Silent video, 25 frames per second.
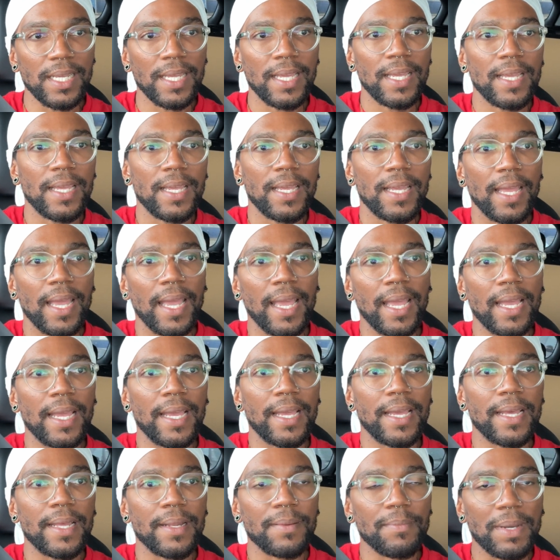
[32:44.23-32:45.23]
and my
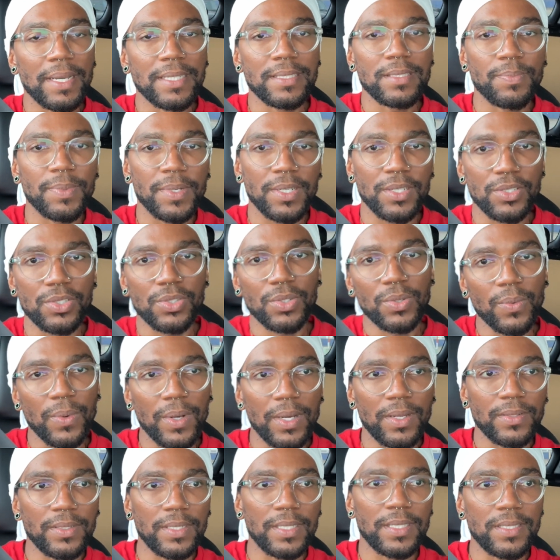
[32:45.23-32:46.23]
spiritual wellness,
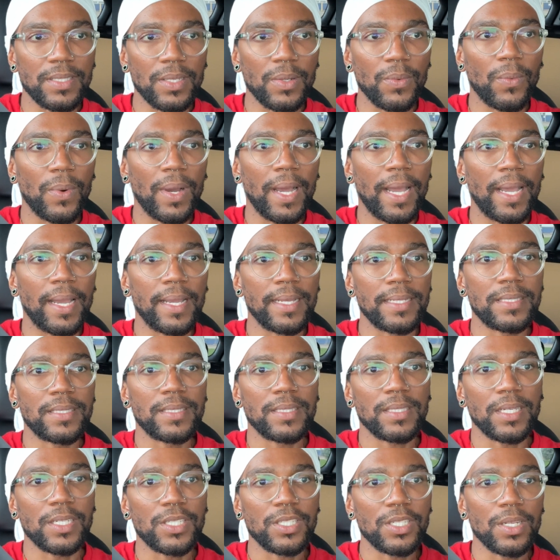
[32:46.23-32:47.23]
and why it's such an
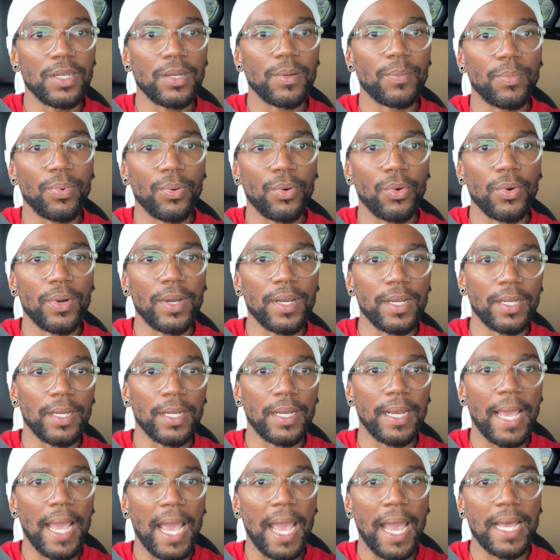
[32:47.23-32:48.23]
important
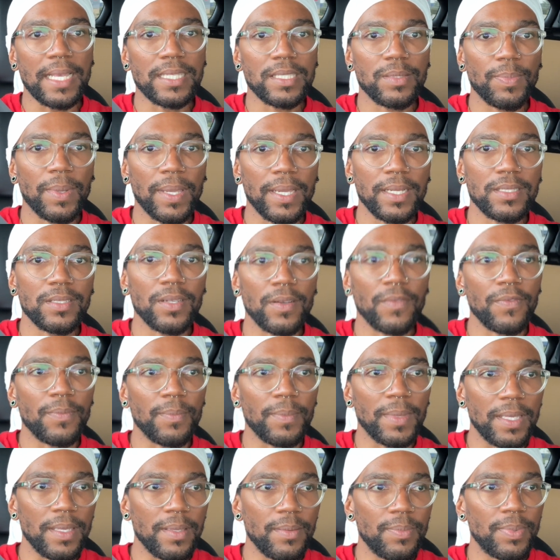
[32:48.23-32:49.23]
aspect of me,
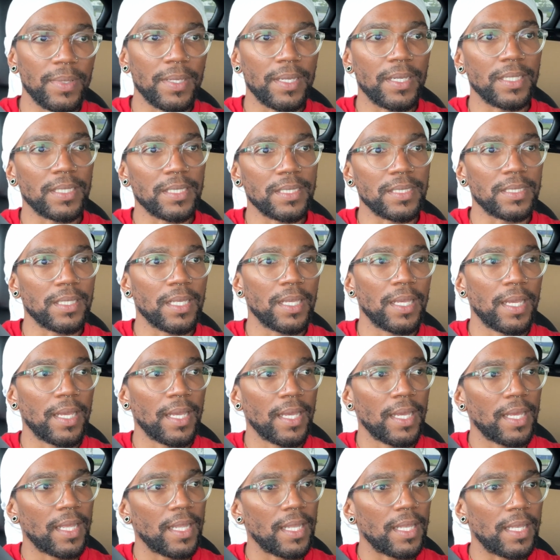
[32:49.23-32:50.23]
because
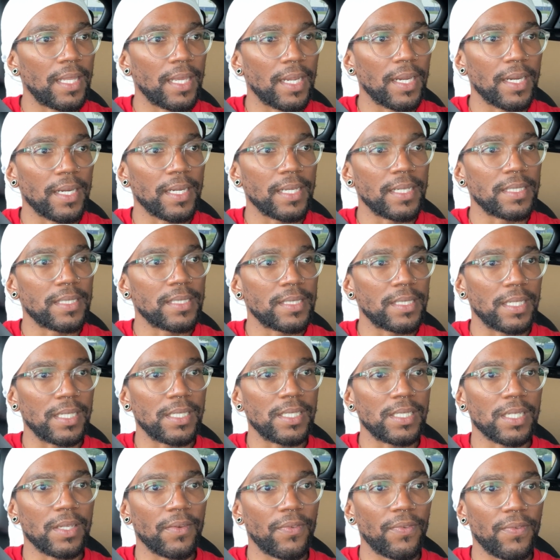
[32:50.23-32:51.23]
there is such a
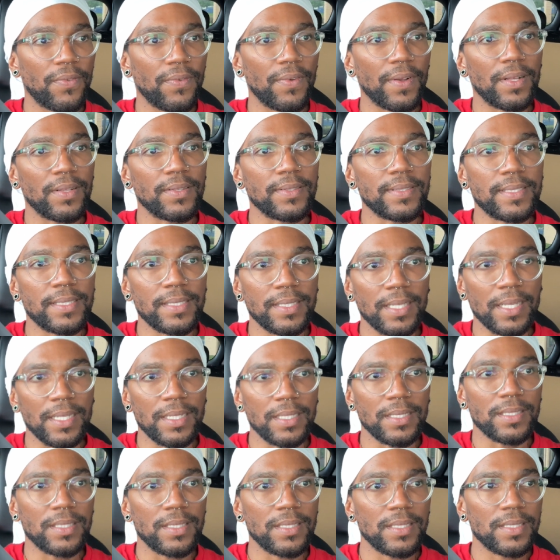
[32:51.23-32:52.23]
felt
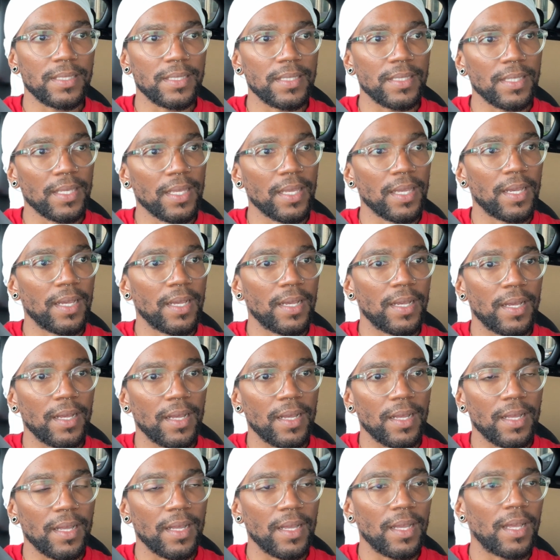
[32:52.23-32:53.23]
sense
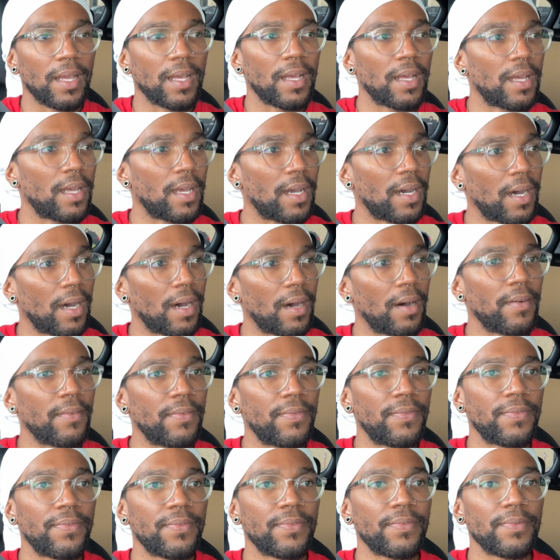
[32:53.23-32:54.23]
of
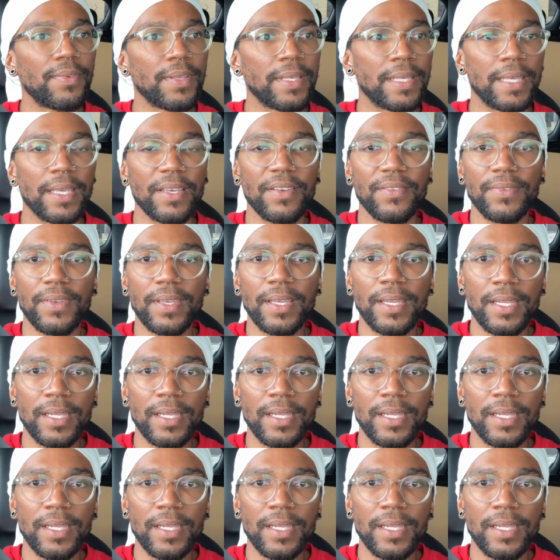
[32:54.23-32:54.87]
giving,